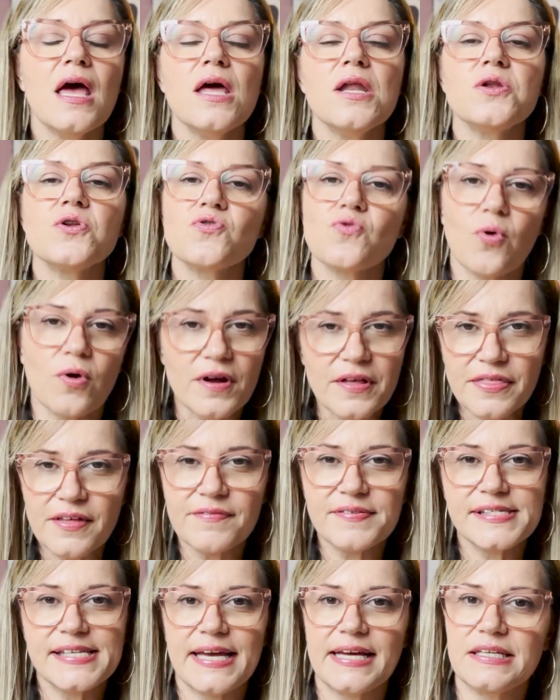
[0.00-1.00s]
North of
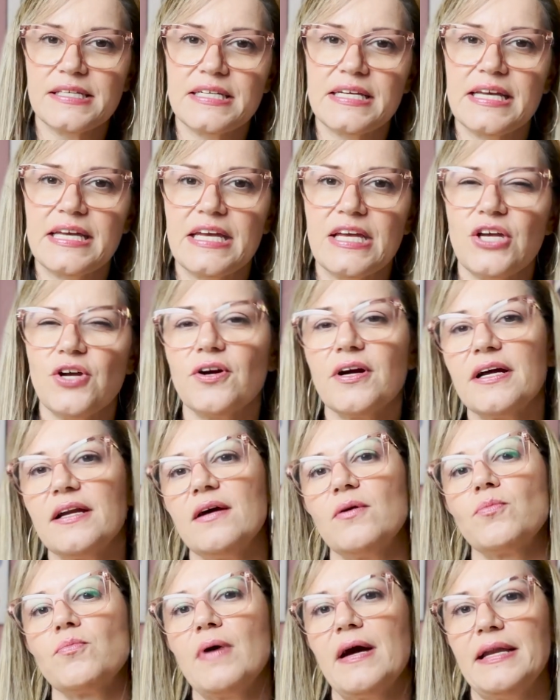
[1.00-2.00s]
Santee, you're
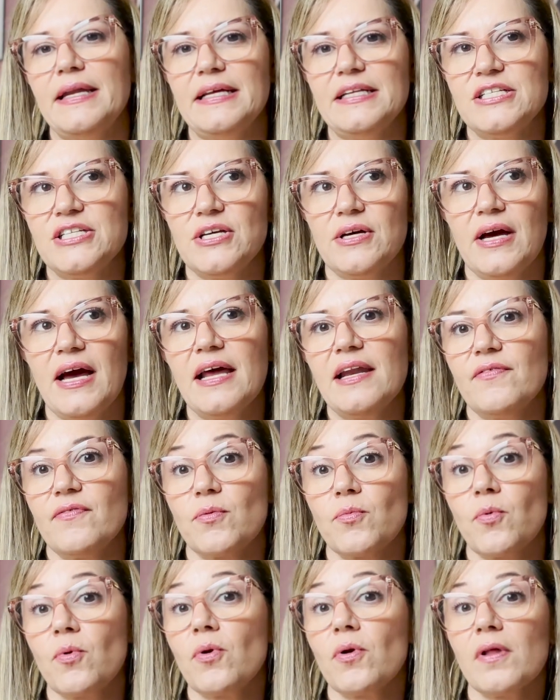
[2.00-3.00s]
gonna run into kind of a
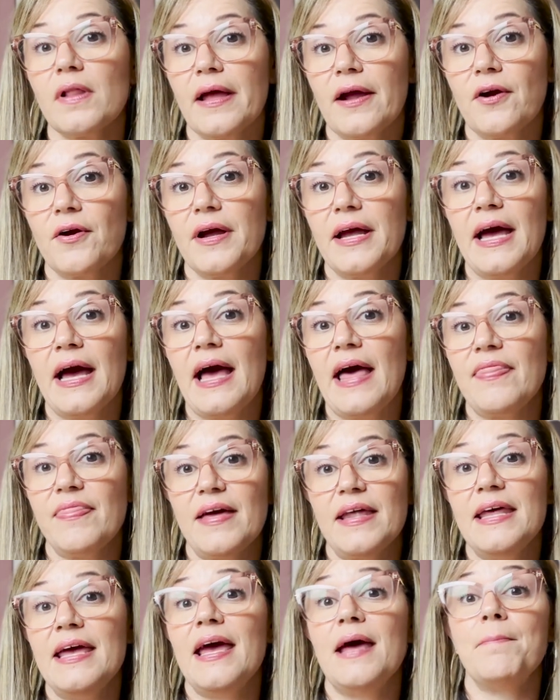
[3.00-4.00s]
rural area and
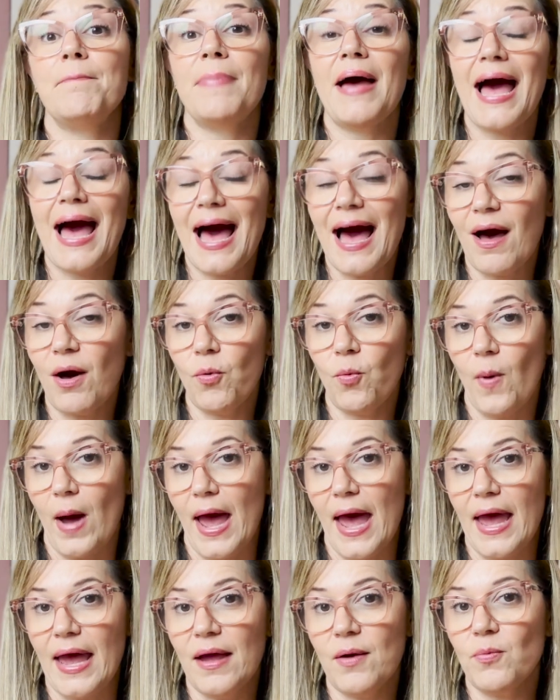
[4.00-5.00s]
then hit Poway,